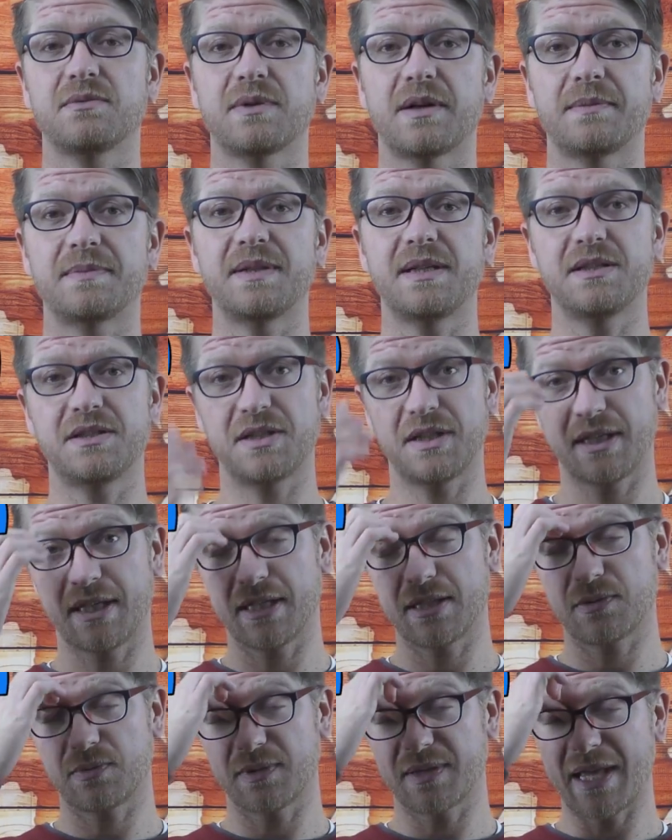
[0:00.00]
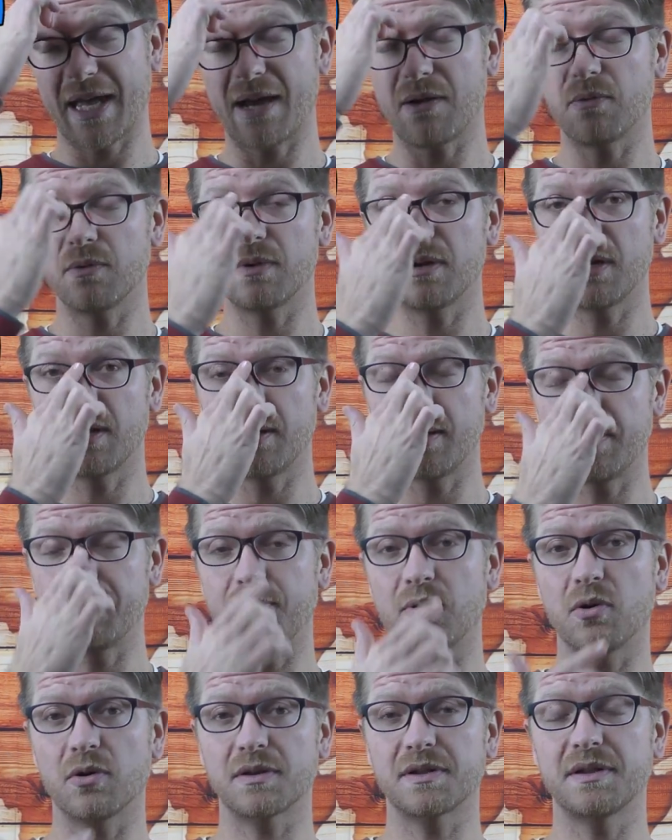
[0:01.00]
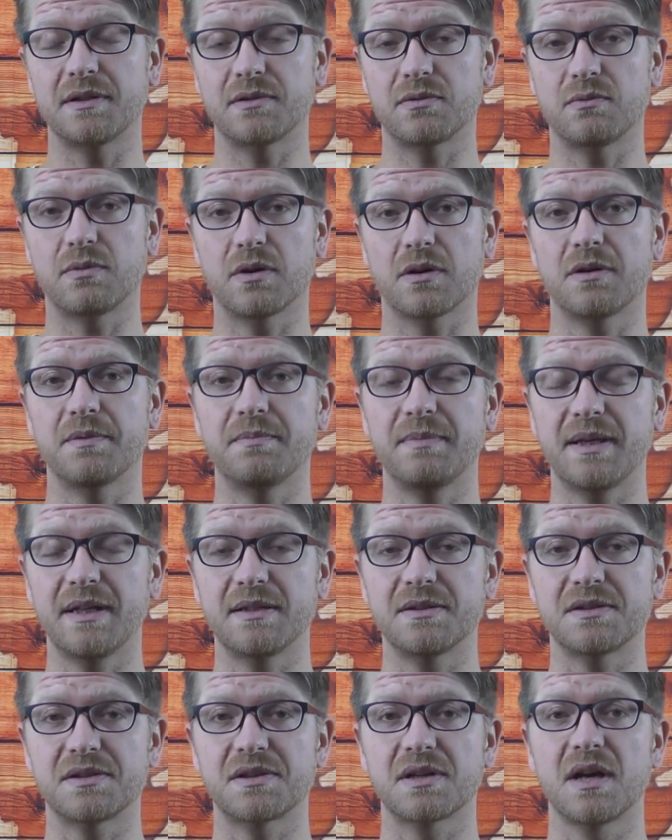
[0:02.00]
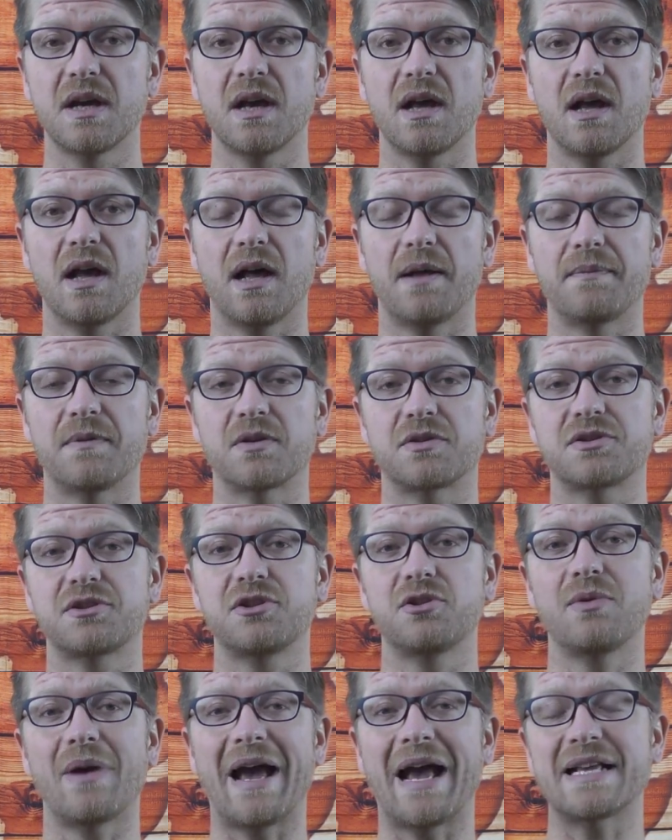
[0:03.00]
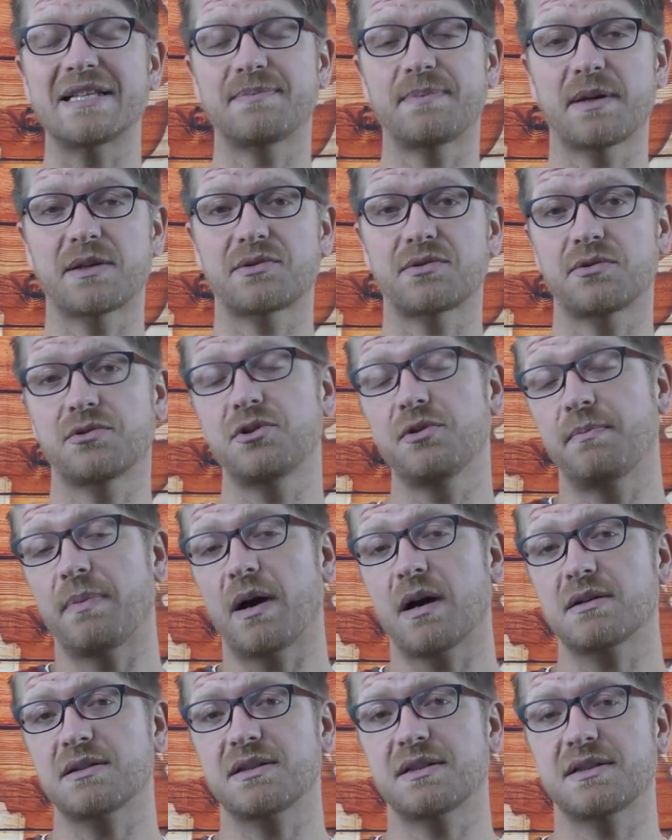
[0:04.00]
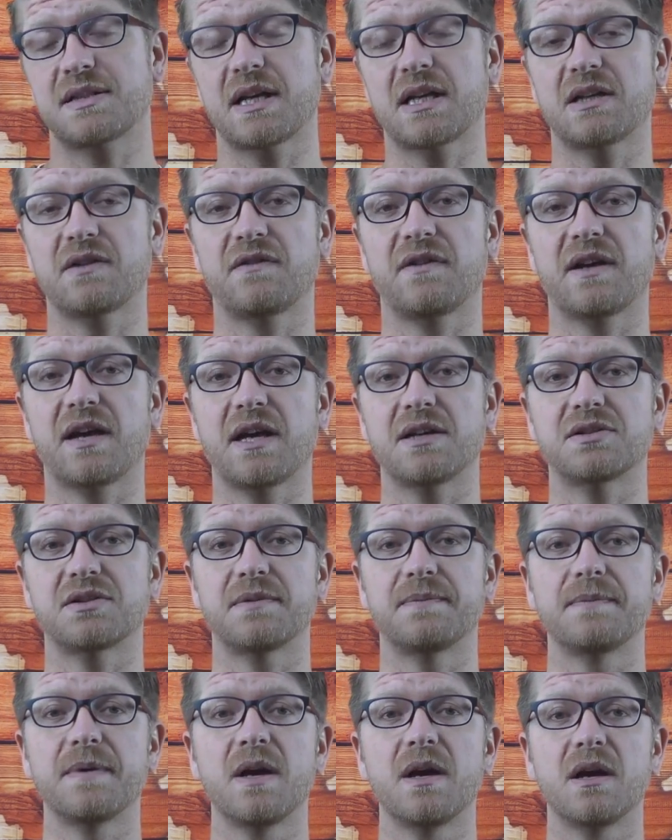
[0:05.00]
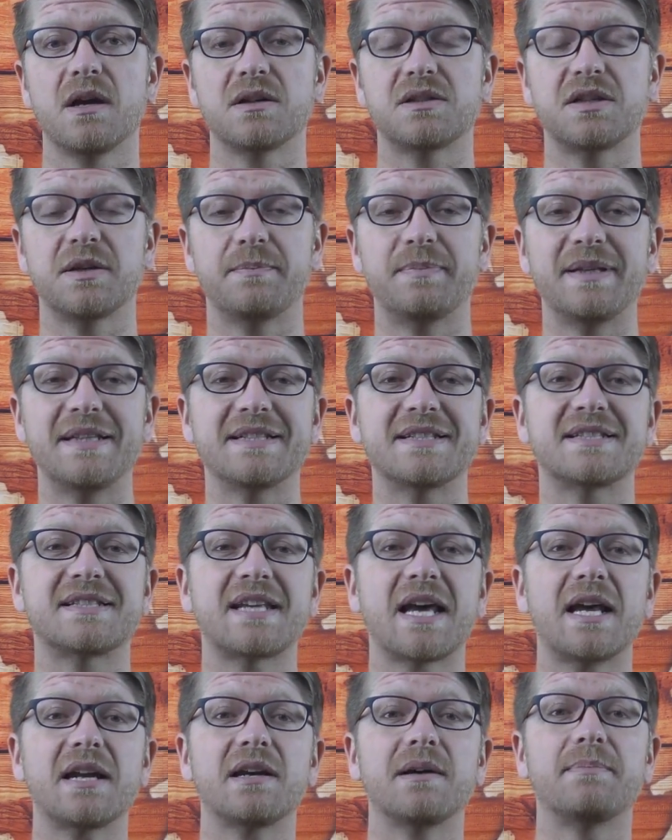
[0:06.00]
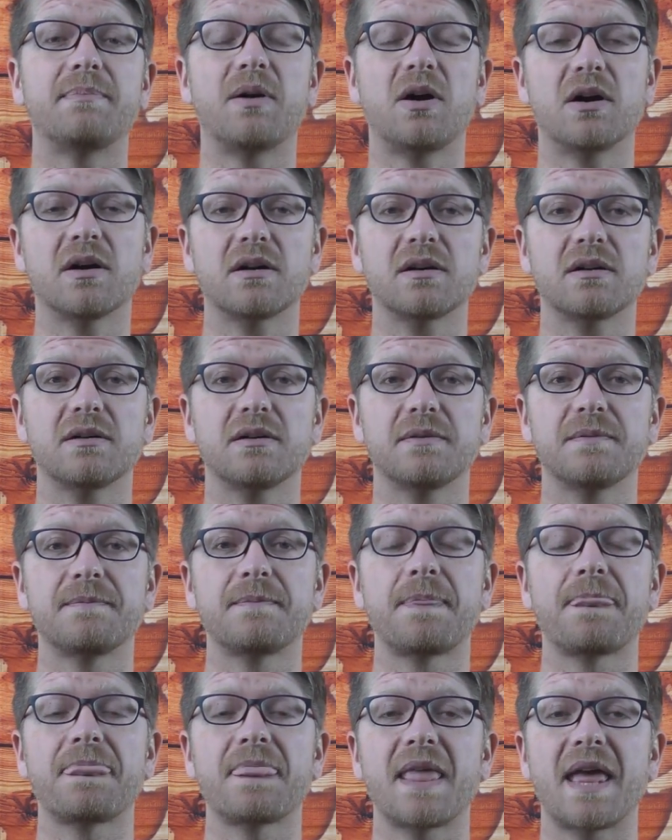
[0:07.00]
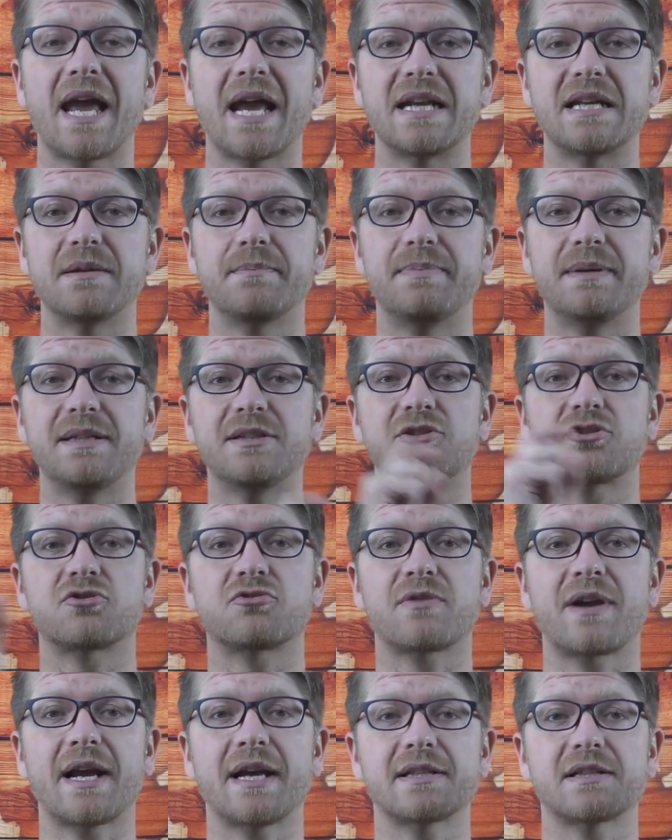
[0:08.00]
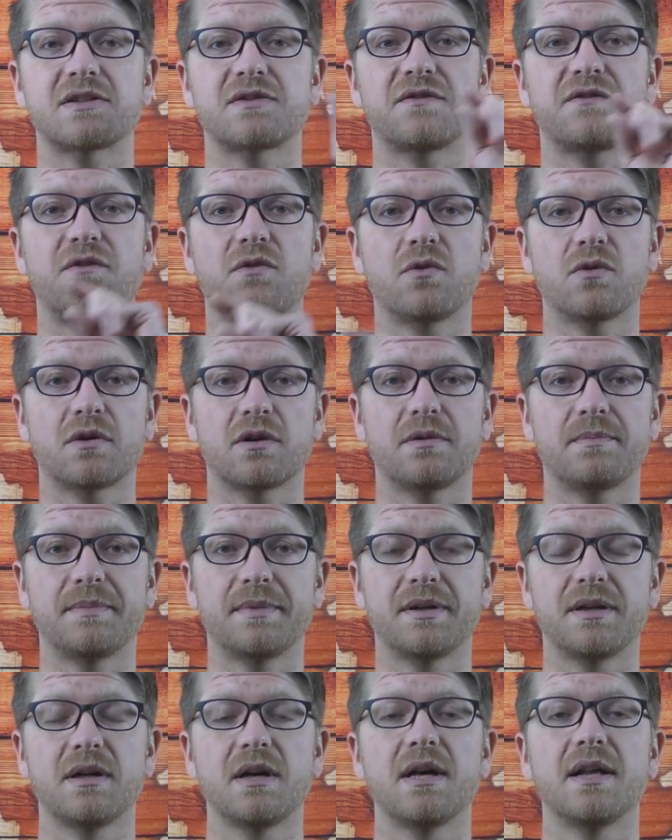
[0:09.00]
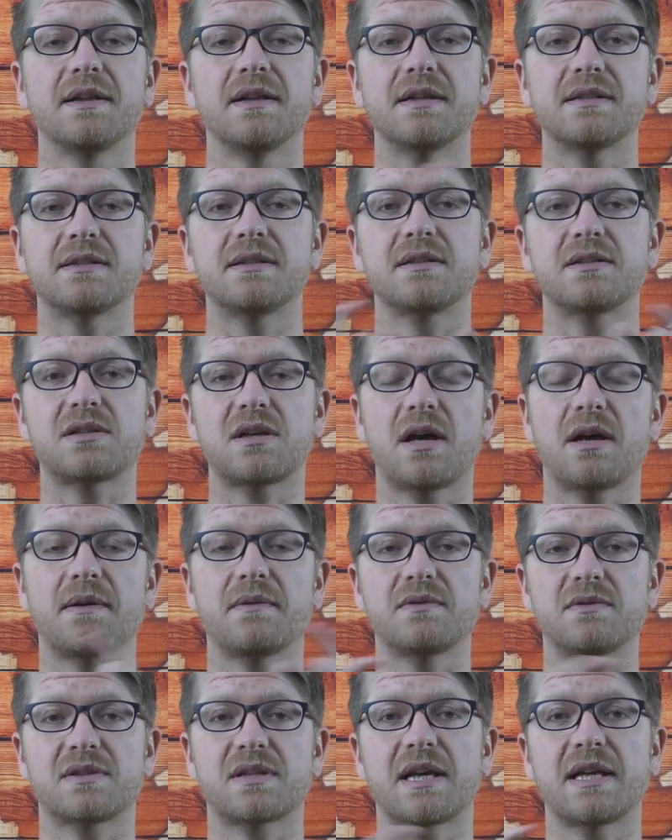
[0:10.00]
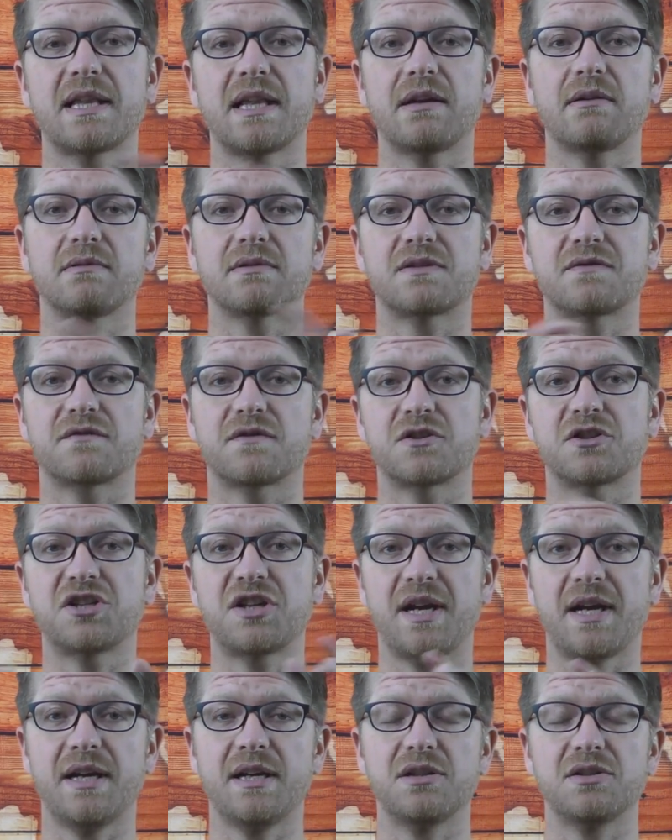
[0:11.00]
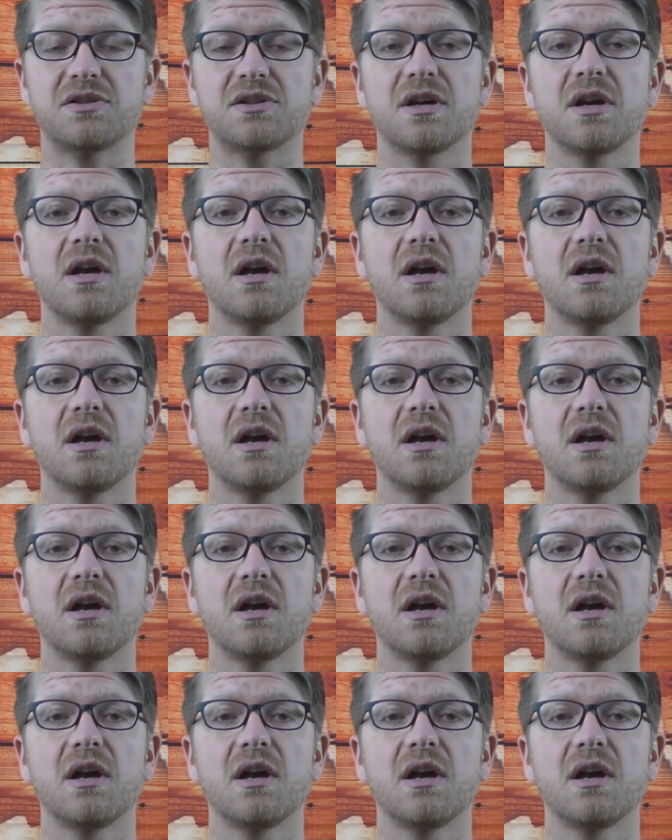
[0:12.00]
When I'm teaching kids what that important word means, there's 2 aspects or 2 parts to sanctification: to be set apart and to be transformed. This is sign language for change.